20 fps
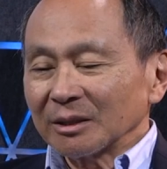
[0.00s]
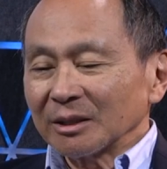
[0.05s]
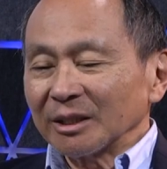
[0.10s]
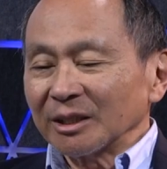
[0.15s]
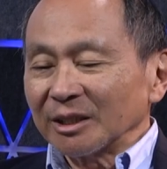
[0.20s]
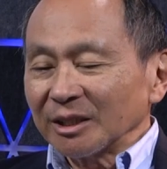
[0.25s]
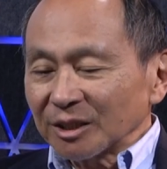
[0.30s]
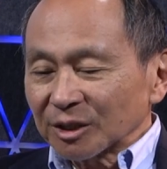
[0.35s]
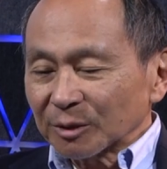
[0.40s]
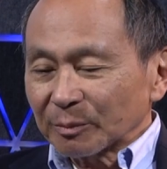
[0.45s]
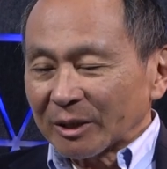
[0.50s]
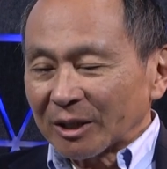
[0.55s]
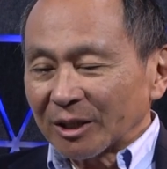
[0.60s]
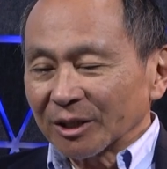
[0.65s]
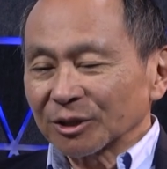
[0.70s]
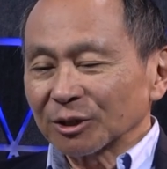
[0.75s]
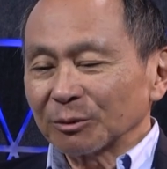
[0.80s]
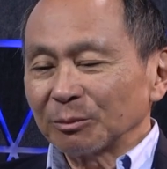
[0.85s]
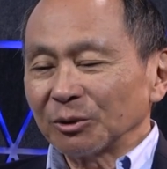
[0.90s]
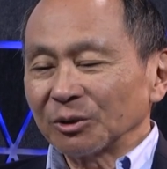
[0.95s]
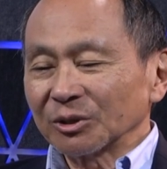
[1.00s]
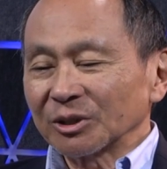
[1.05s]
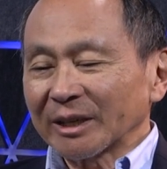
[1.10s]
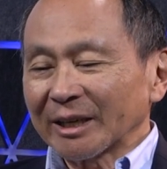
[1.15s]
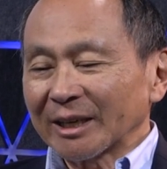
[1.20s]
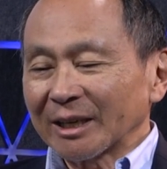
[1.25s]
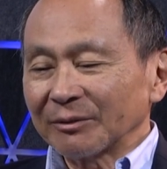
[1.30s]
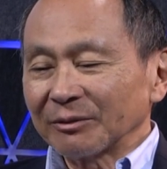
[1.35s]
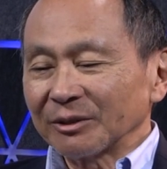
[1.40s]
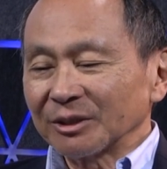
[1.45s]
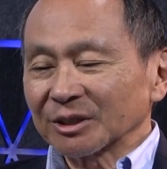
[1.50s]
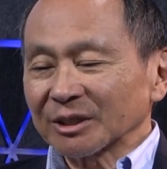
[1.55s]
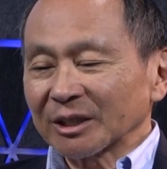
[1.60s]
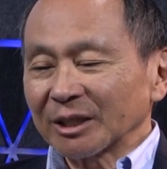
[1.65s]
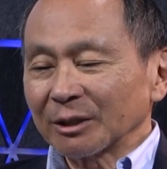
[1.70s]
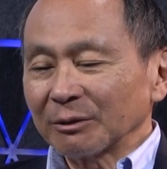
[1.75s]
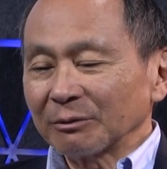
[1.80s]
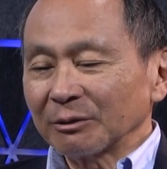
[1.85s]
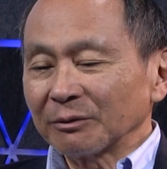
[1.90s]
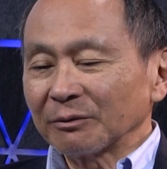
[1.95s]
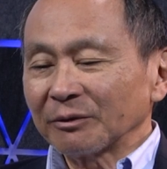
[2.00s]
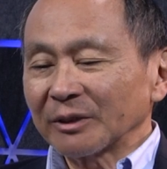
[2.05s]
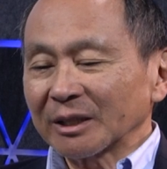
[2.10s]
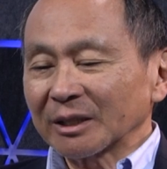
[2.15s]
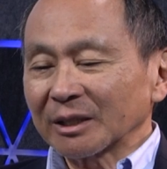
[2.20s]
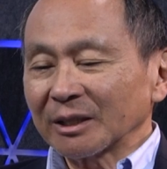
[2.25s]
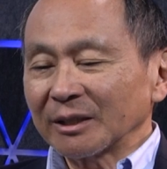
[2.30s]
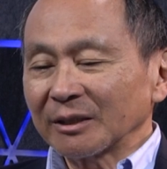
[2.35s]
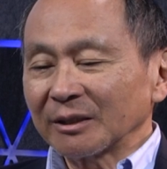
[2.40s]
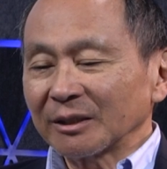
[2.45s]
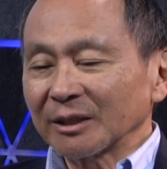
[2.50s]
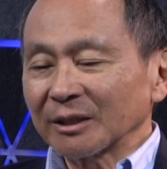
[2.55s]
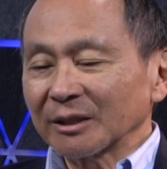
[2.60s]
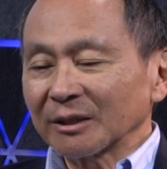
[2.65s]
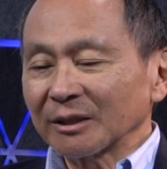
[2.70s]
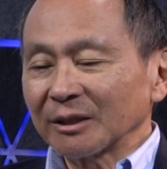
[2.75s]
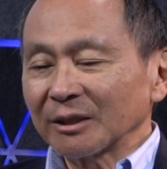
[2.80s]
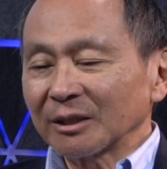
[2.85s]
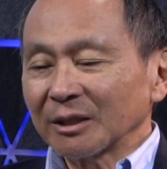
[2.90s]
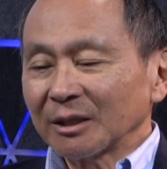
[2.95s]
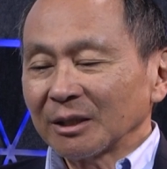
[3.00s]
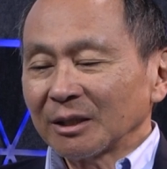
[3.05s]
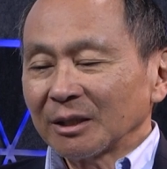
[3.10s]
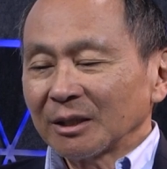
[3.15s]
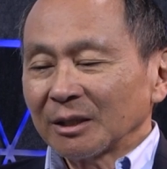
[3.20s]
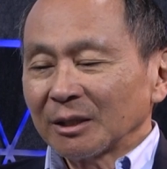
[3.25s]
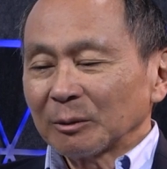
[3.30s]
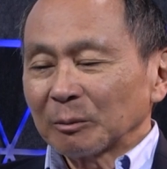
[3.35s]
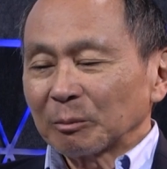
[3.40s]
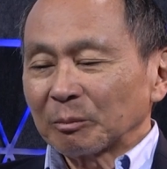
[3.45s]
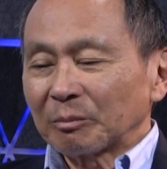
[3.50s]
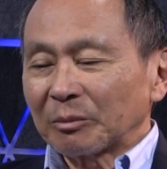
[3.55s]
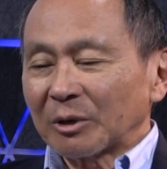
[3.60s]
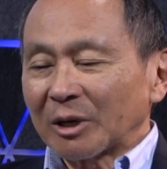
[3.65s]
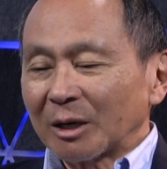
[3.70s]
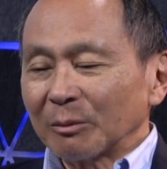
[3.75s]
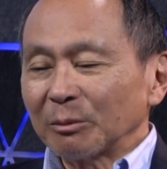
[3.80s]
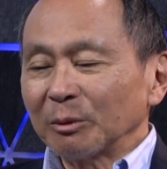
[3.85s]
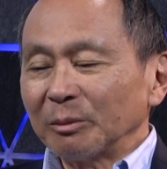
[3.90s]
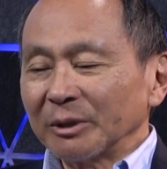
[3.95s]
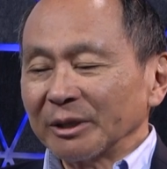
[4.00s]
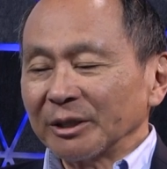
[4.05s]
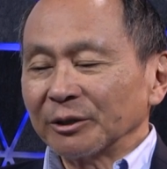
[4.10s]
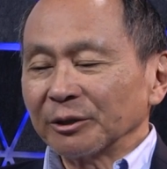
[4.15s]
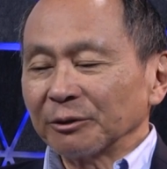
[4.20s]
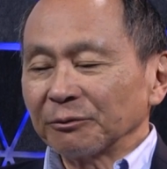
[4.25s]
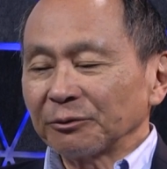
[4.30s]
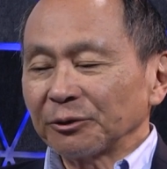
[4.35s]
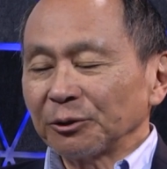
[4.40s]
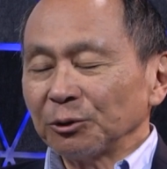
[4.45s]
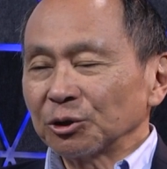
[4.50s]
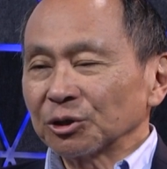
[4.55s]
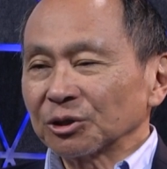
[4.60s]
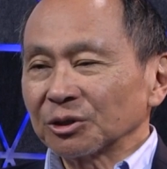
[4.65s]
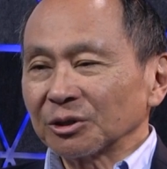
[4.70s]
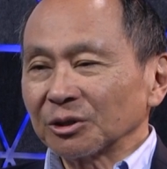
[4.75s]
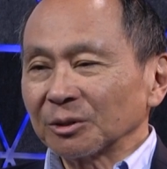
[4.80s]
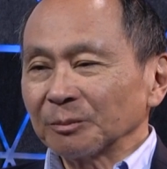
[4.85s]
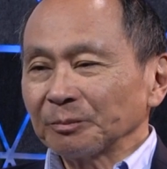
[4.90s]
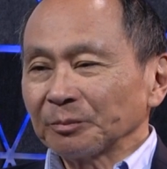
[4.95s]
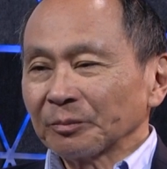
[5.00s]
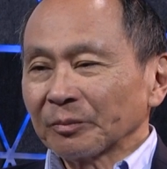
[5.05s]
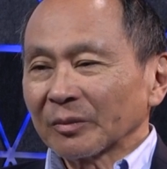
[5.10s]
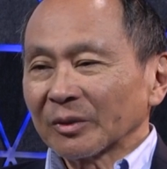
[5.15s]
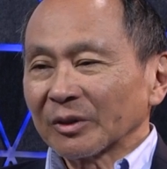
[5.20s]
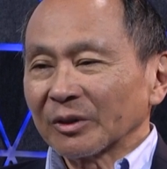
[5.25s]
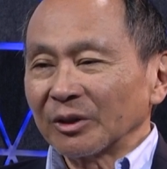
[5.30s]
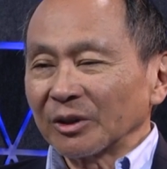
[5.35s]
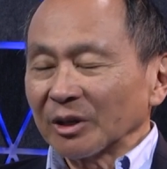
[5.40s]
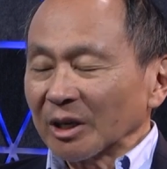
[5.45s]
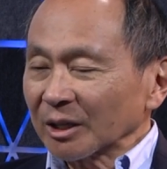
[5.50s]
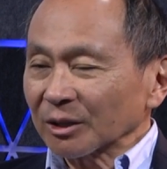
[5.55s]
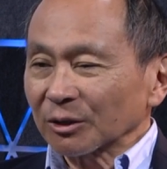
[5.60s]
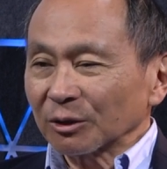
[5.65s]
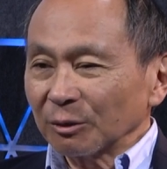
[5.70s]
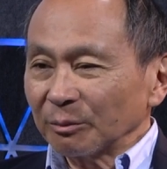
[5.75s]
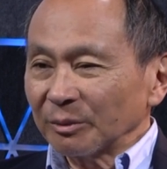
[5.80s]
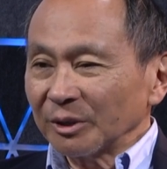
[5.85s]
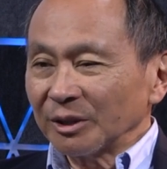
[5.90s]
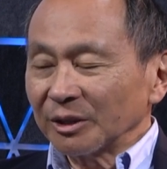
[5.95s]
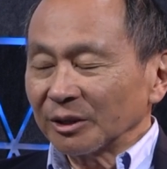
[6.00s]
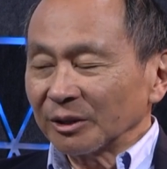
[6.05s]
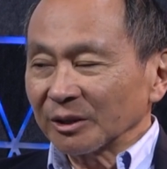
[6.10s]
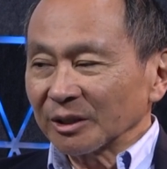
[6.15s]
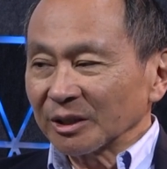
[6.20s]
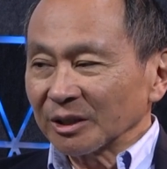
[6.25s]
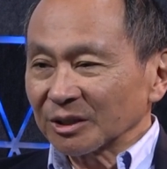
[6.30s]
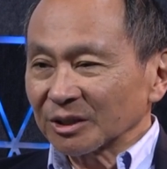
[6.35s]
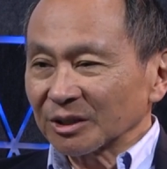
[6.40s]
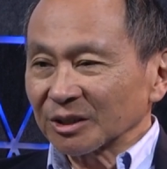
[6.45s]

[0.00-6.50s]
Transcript: it is possible to have this kind of effect. I think that probably in the future, they're not going to be nearly as